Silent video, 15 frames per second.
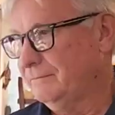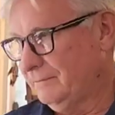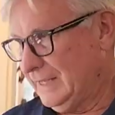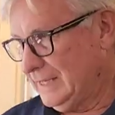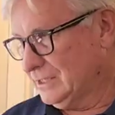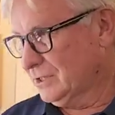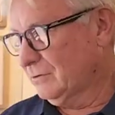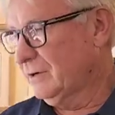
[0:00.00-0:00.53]

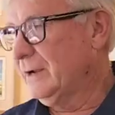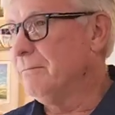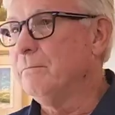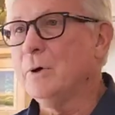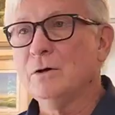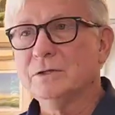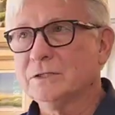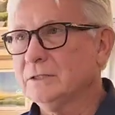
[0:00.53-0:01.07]
That's correct.
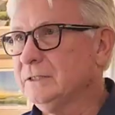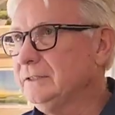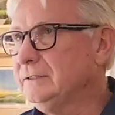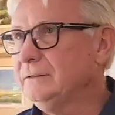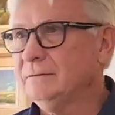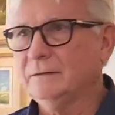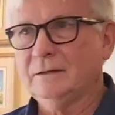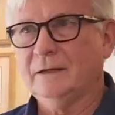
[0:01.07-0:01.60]

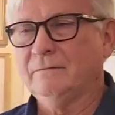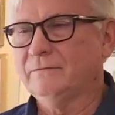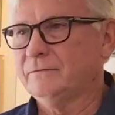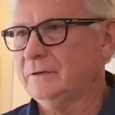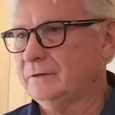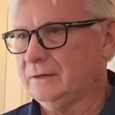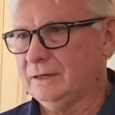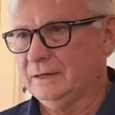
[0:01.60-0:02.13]
Mostly
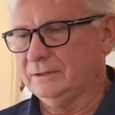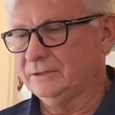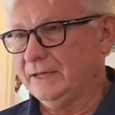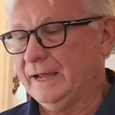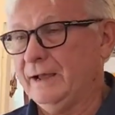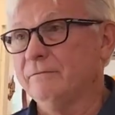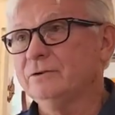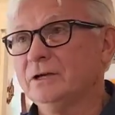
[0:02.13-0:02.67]
have, I
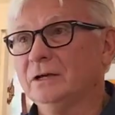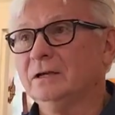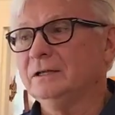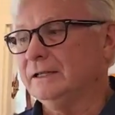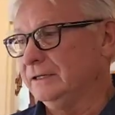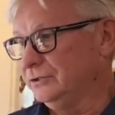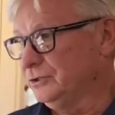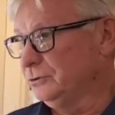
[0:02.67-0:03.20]
have
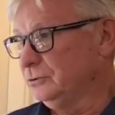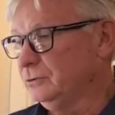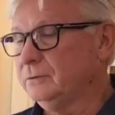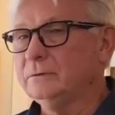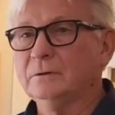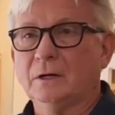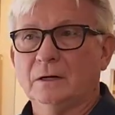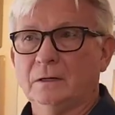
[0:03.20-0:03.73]
done and
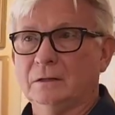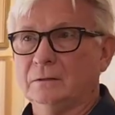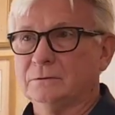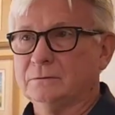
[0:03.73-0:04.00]
do uh,